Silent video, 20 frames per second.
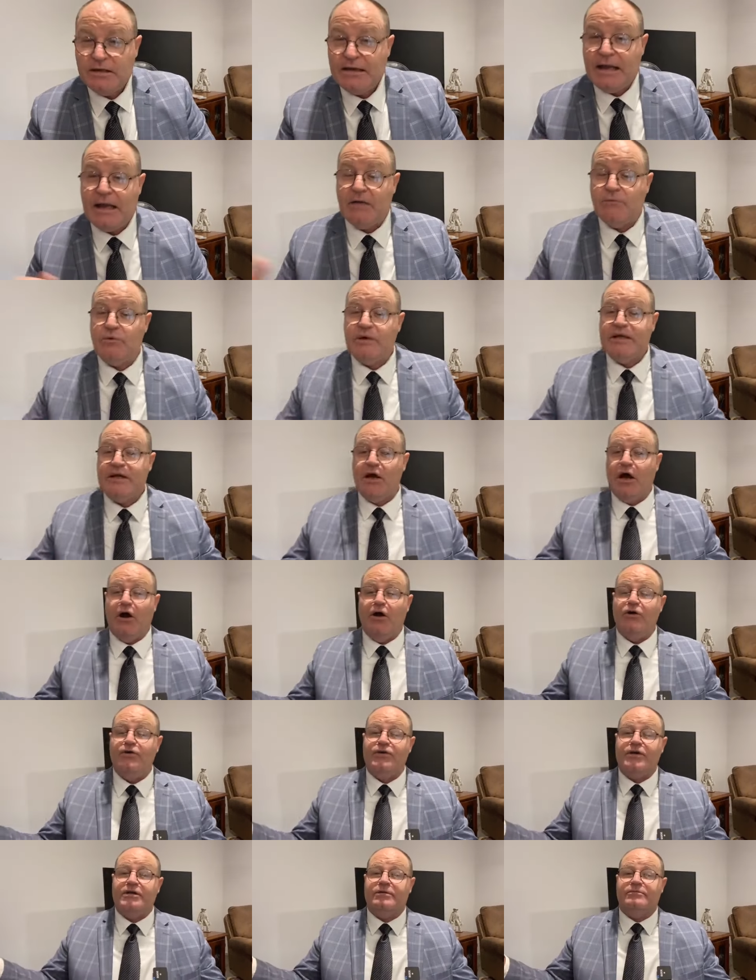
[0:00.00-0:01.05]
Now we
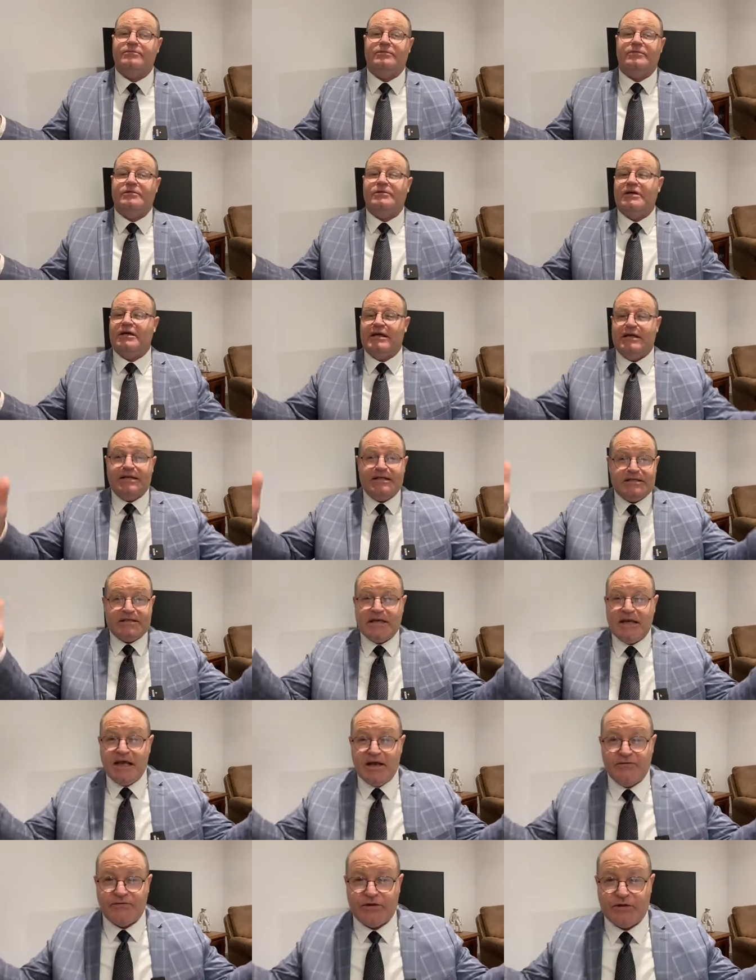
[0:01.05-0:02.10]
know that He's
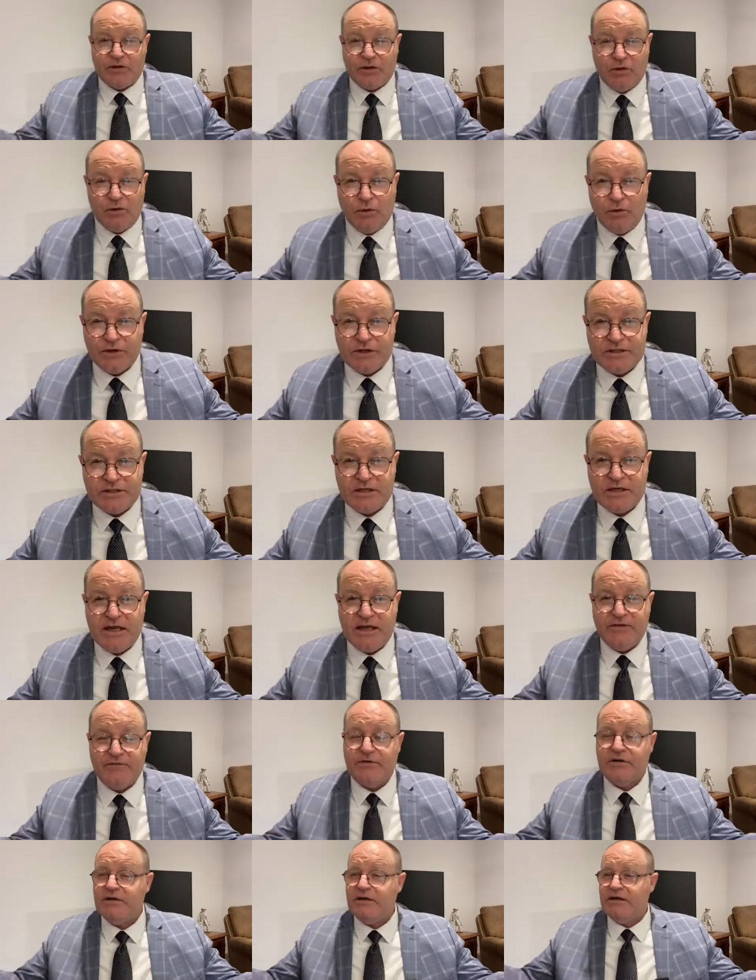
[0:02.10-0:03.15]
in heaven. The Lord is in
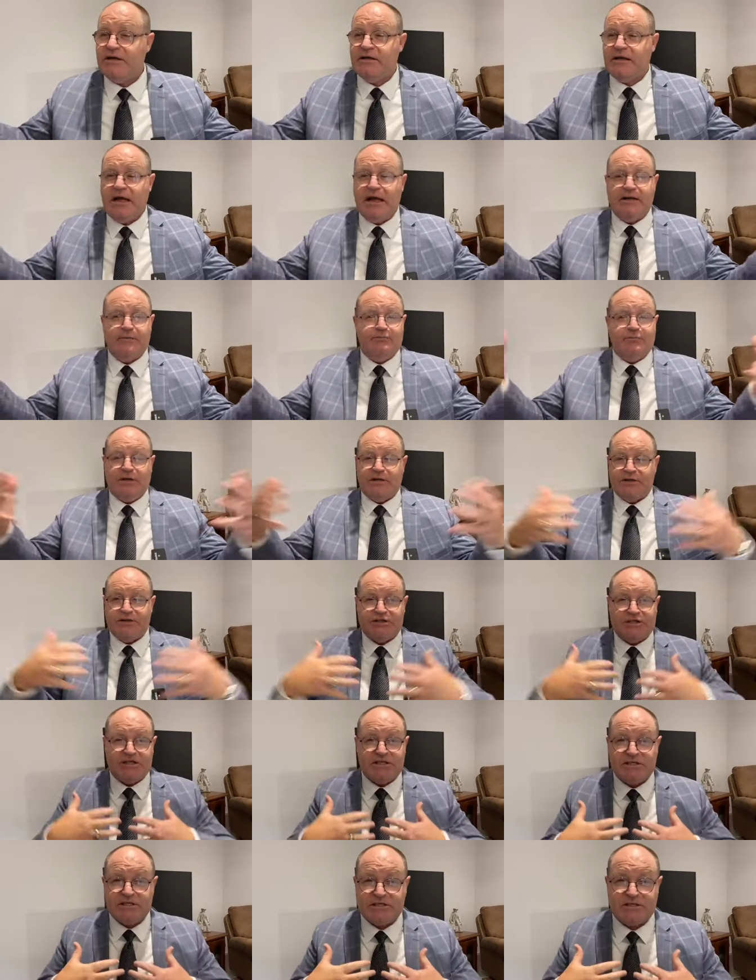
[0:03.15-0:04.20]
heaven, and, and but
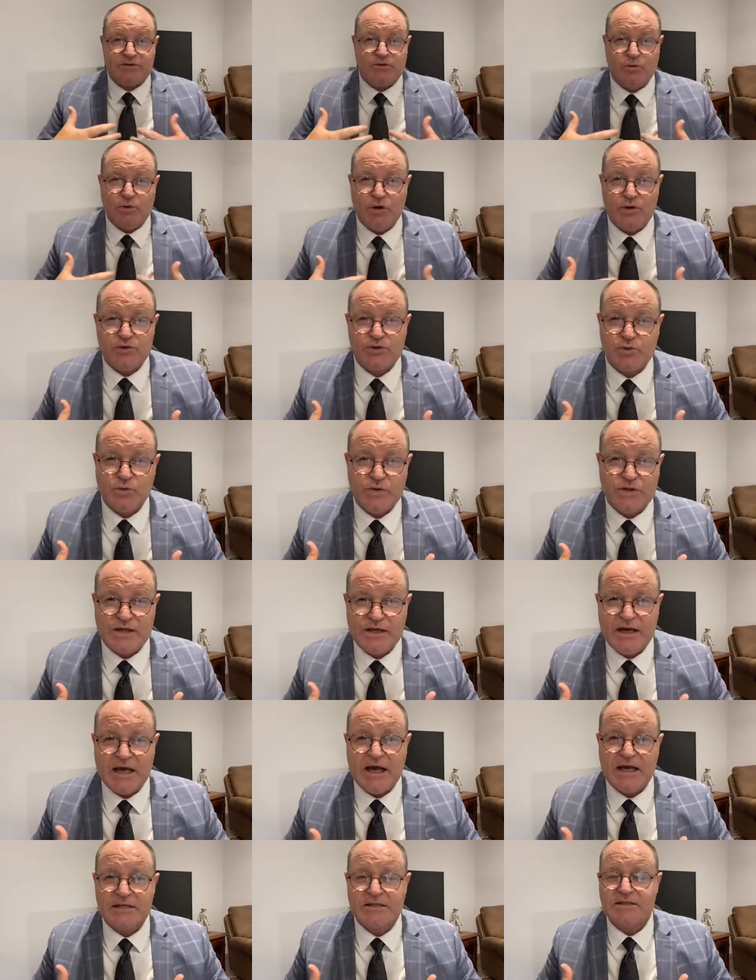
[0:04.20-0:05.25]
Jesus dwells
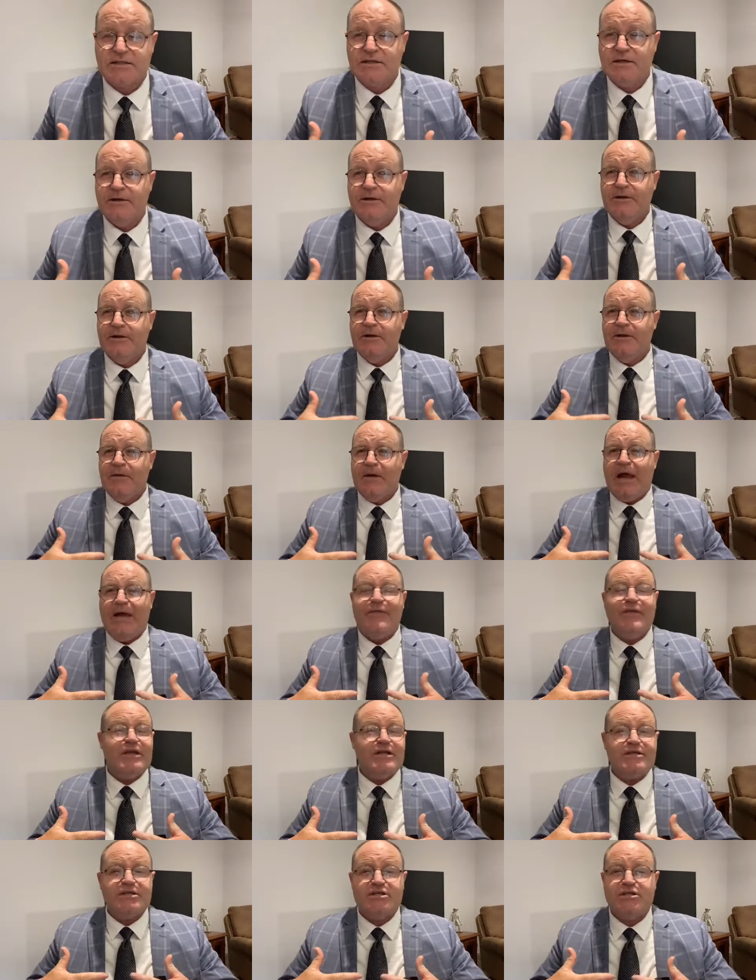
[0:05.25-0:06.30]
within us.
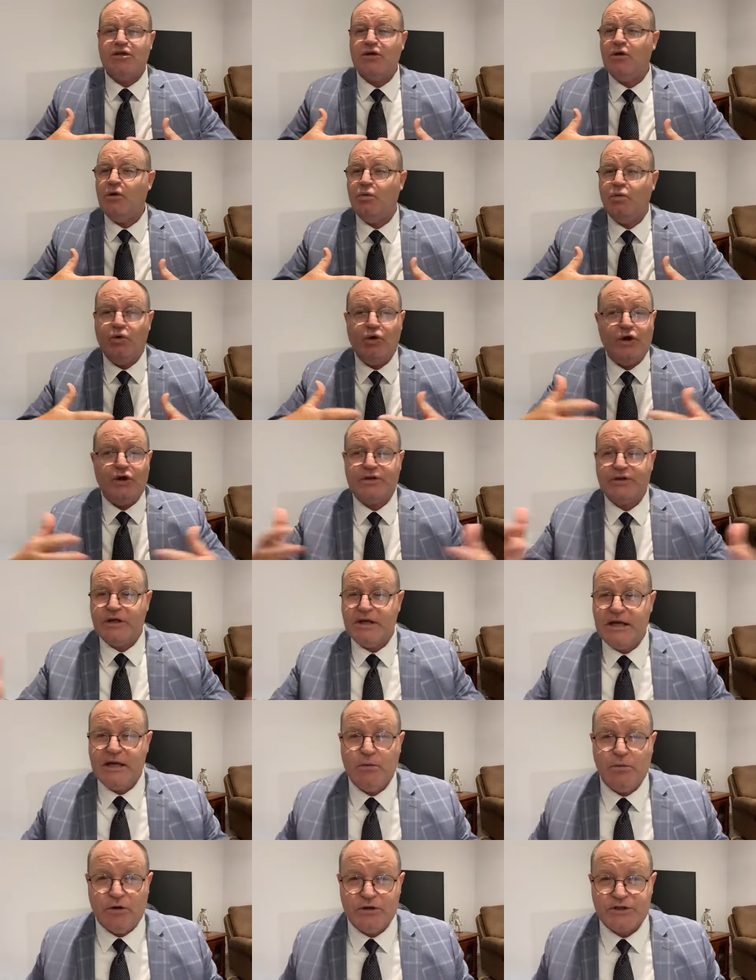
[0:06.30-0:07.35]
And there's still a work that
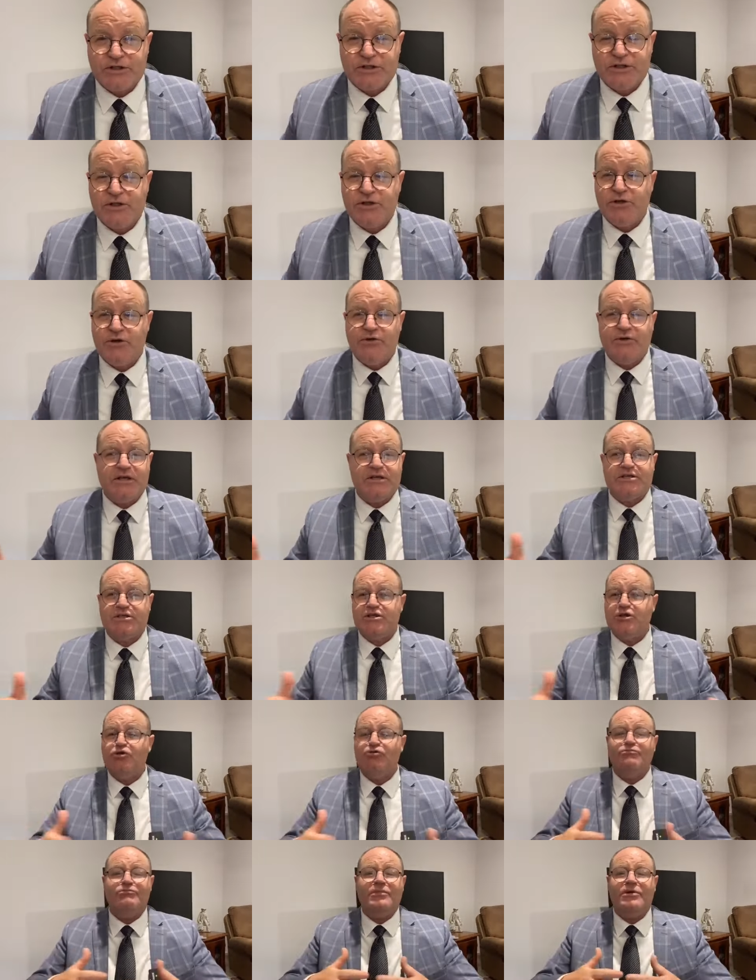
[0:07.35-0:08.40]
he wants to do. There's
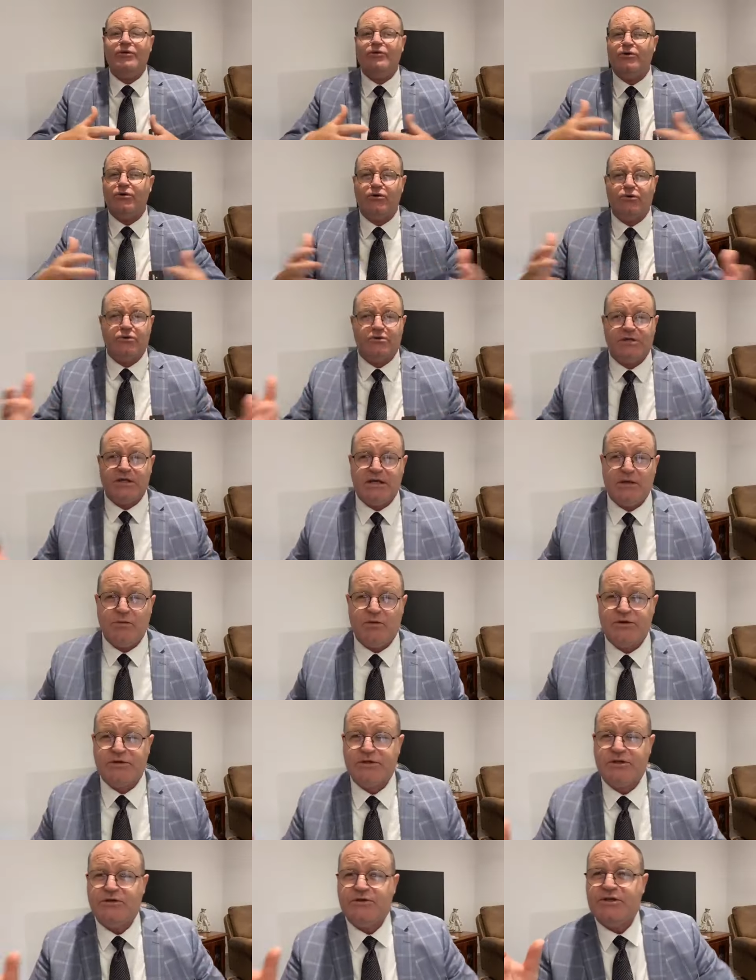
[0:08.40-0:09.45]
still miracles that he
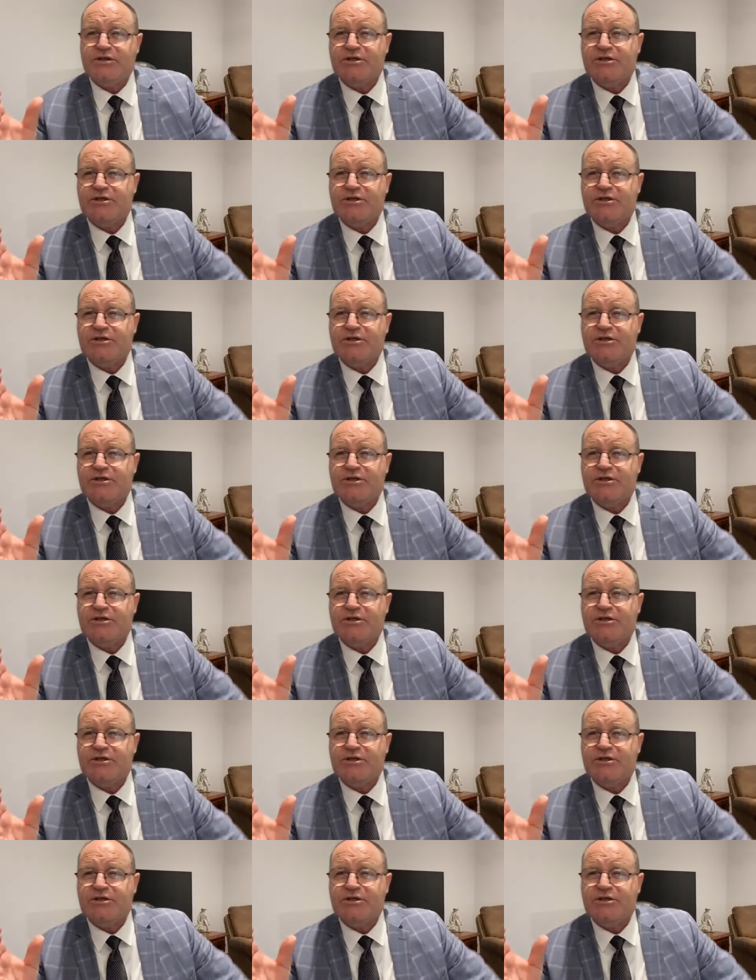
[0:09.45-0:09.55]
wants to do.